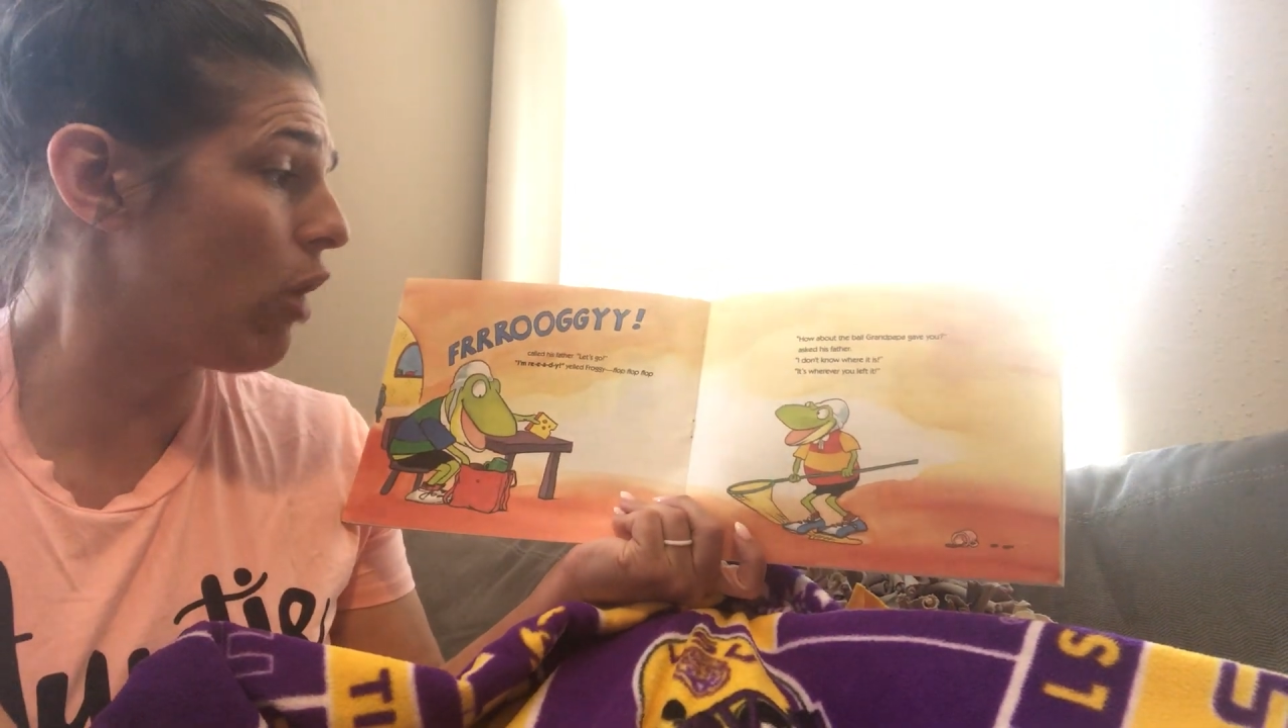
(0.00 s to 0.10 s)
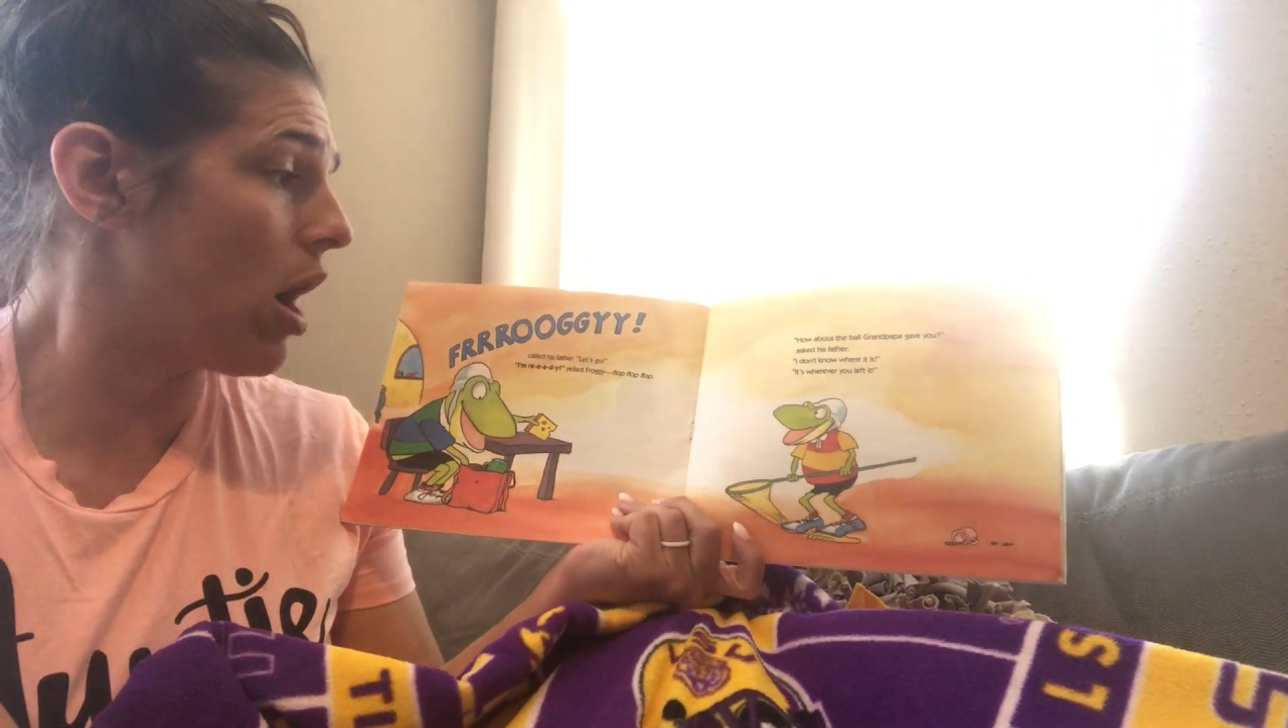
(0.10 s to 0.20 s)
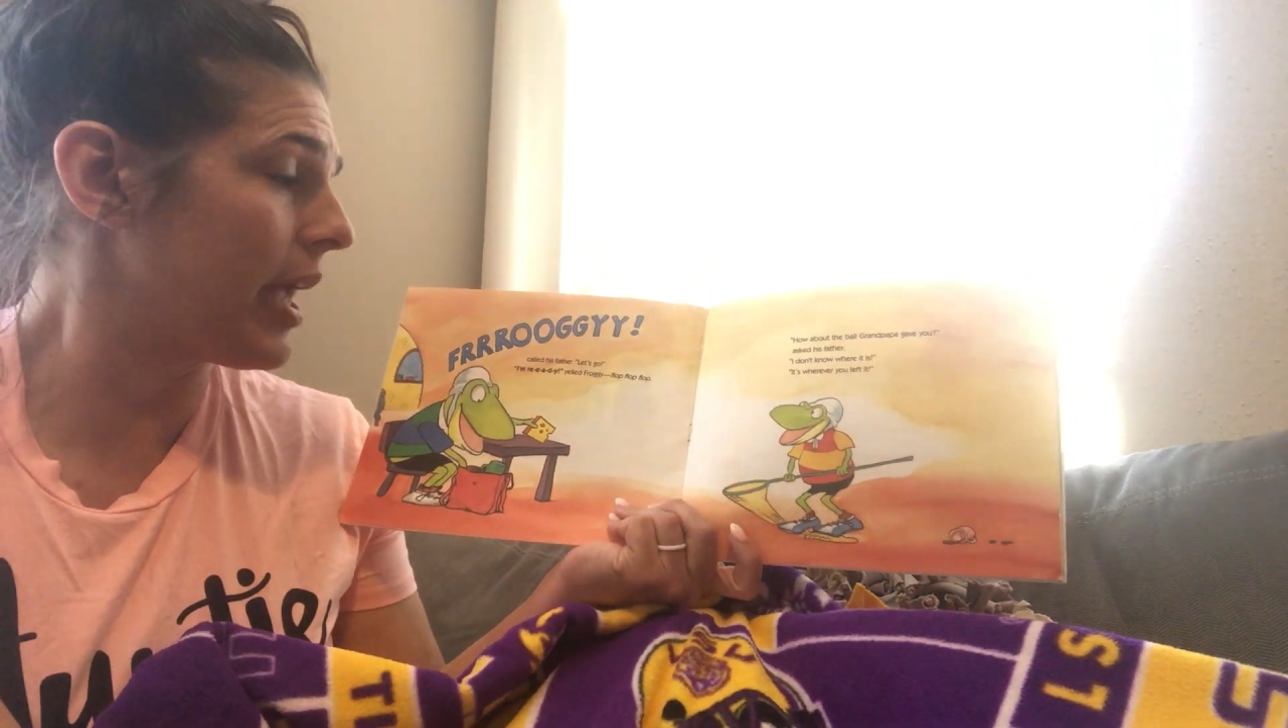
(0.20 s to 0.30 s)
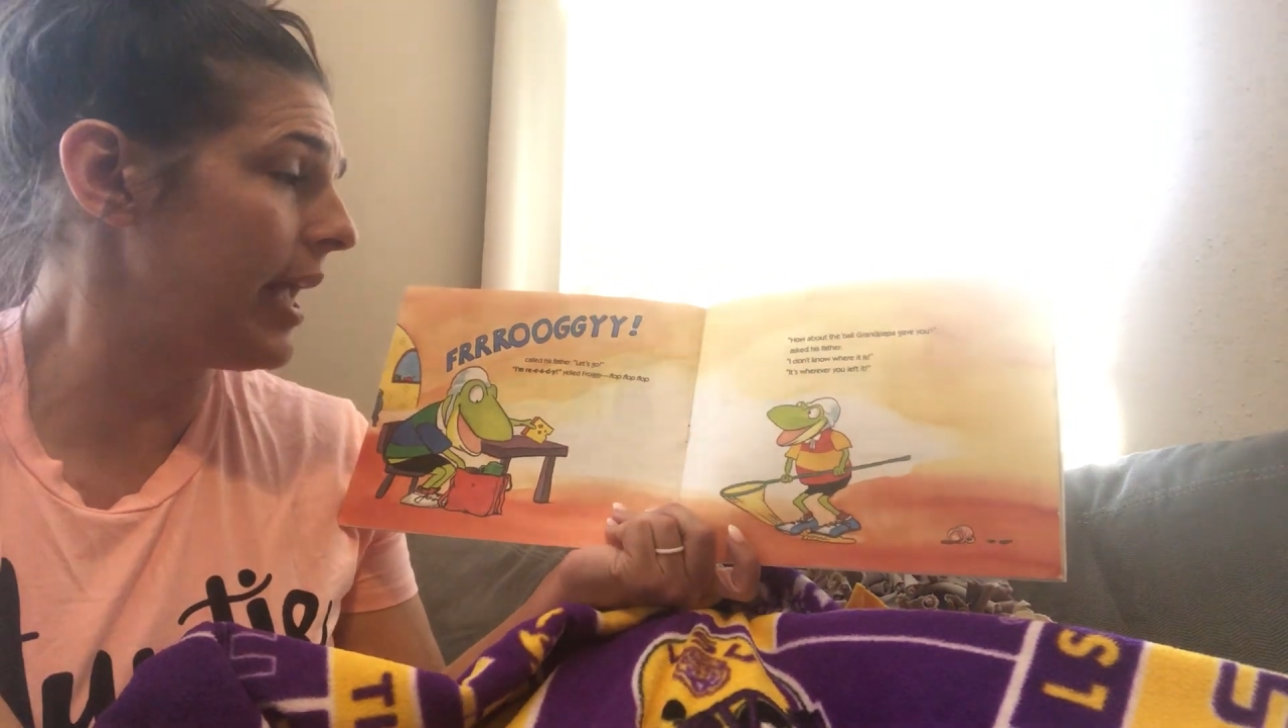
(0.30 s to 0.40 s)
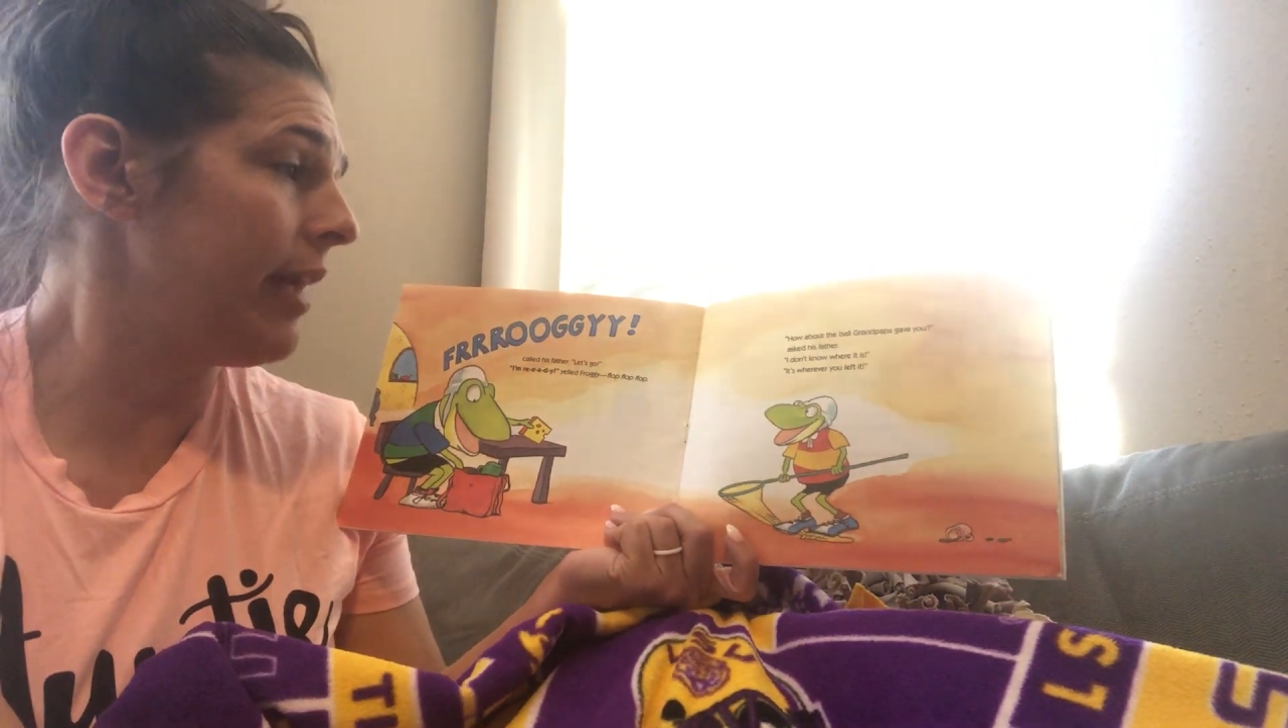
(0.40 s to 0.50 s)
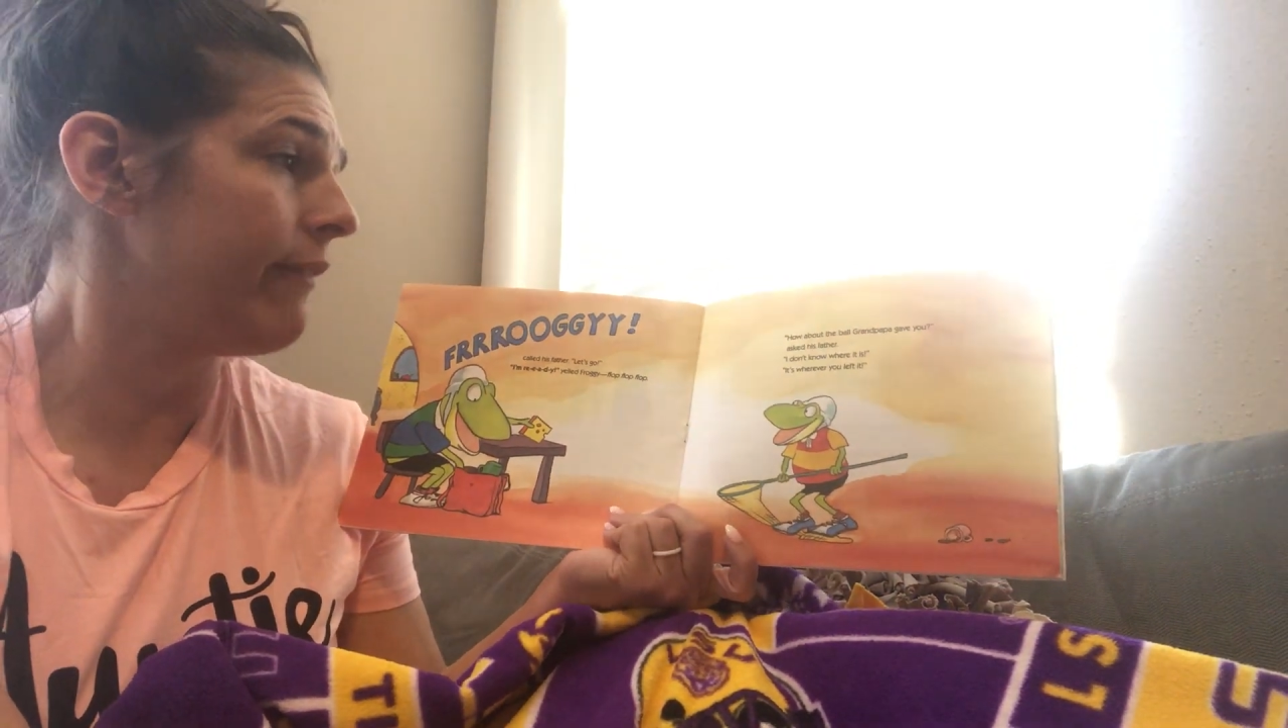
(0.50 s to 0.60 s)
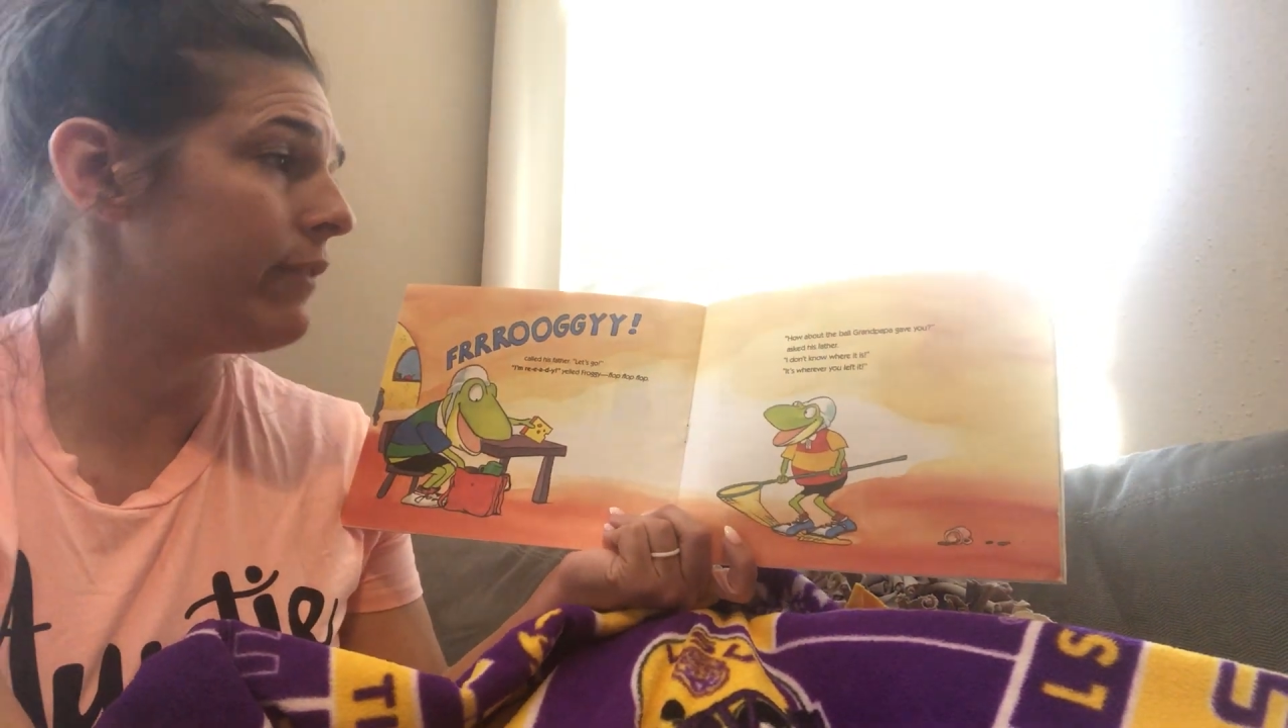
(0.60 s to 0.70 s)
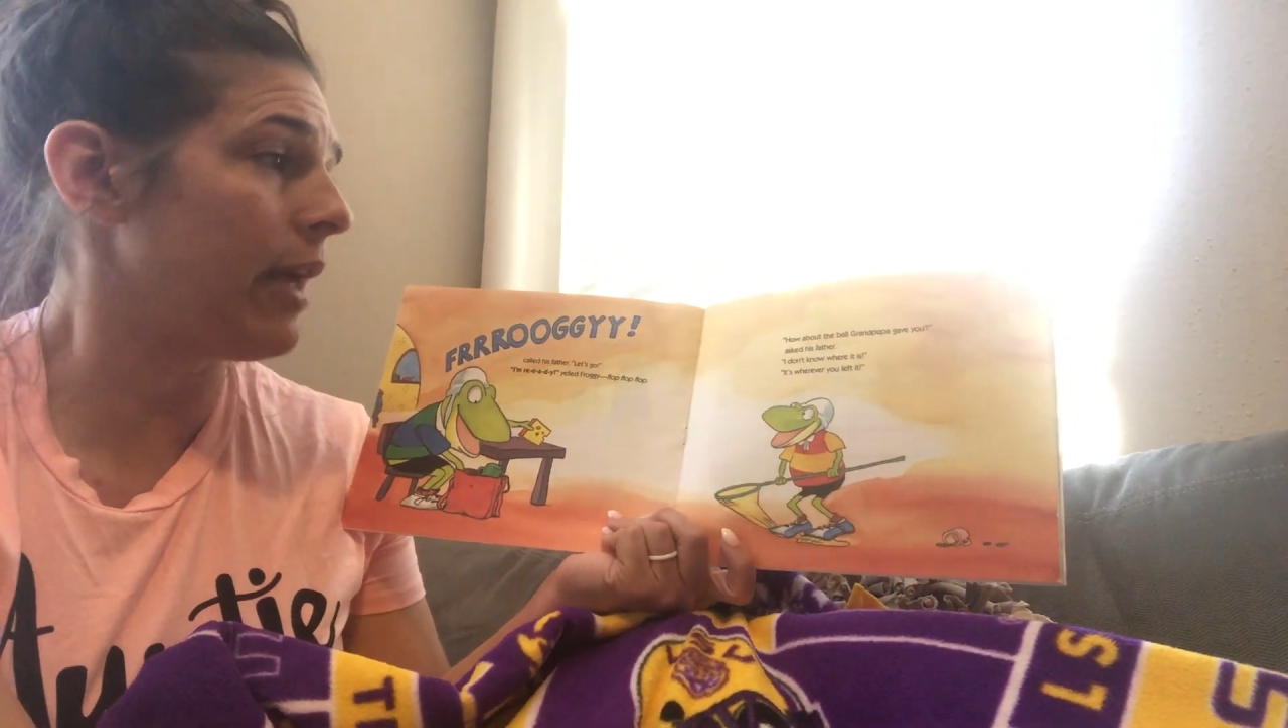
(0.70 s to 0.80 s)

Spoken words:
Froggy.